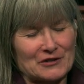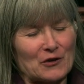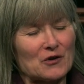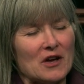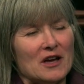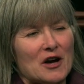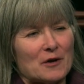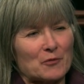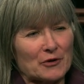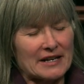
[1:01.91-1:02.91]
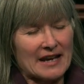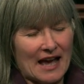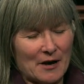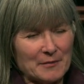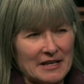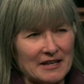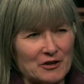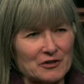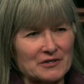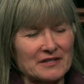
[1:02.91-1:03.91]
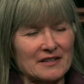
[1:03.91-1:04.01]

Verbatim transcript: So, okay. Maureen, how many years